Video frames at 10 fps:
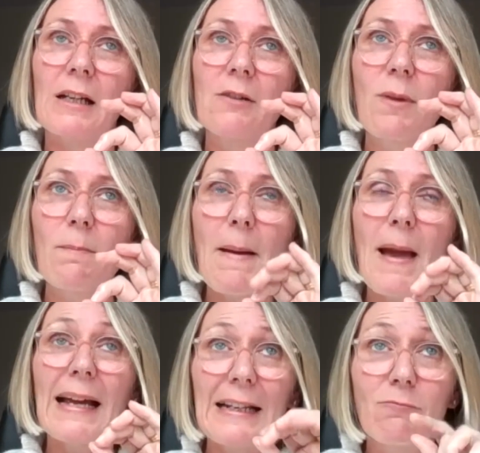I can
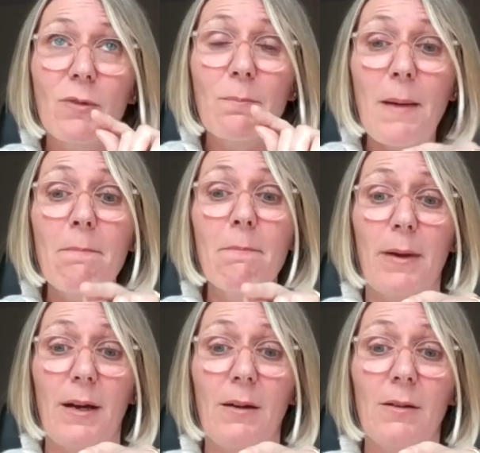
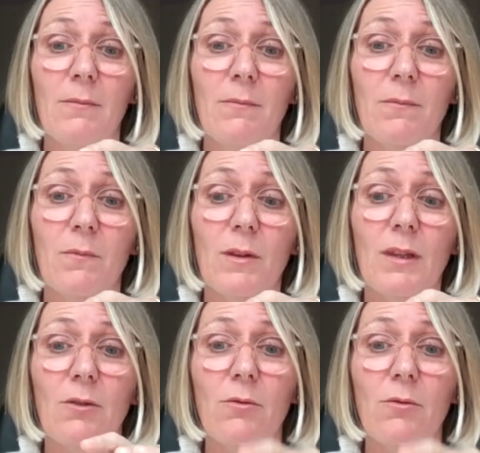remember the